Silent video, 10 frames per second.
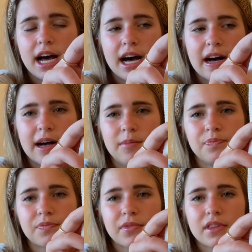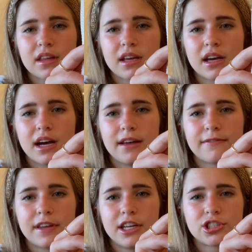Um, I
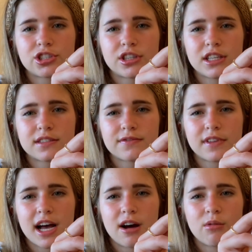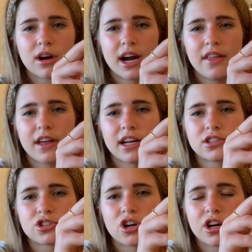finished this flower, and then I
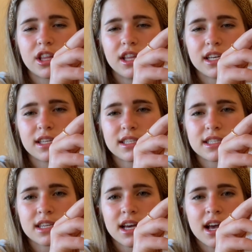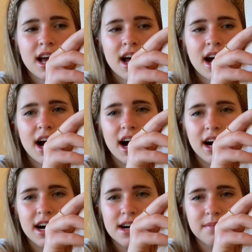started this
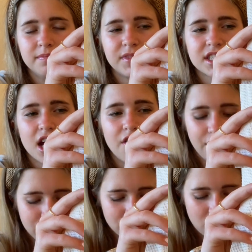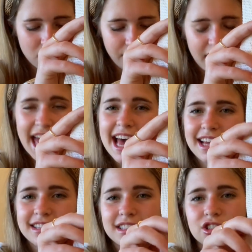um, this other jar, the
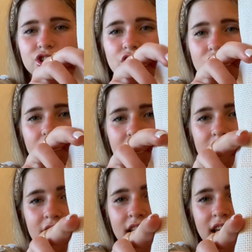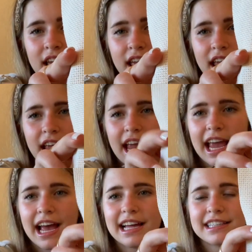S jar.
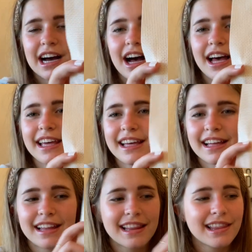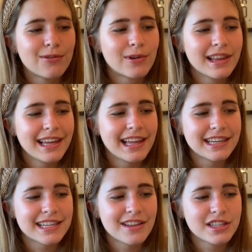And I really
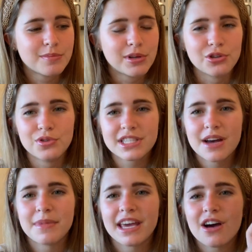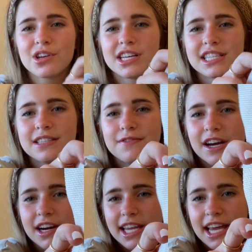liked how this blue is coming out because it's
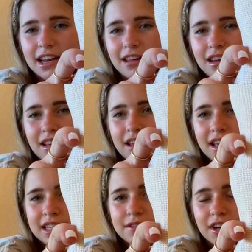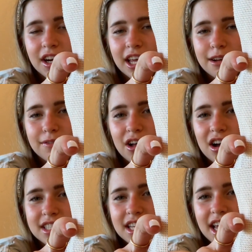variegated. It's variegated
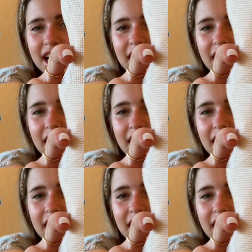floss and